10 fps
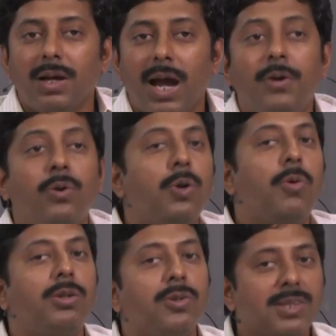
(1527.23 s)
I don't know
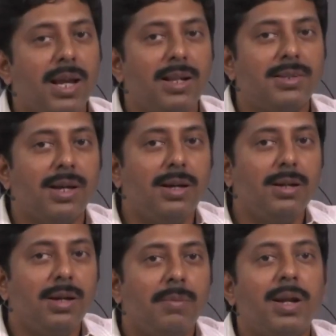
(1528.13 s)
what those scalars are,
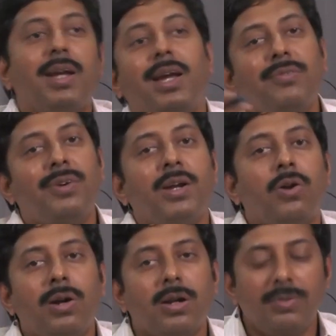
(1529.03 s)
but I can find
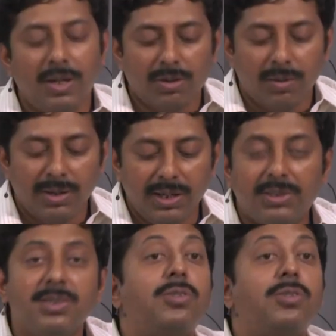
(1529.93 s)
non-trivial combinations,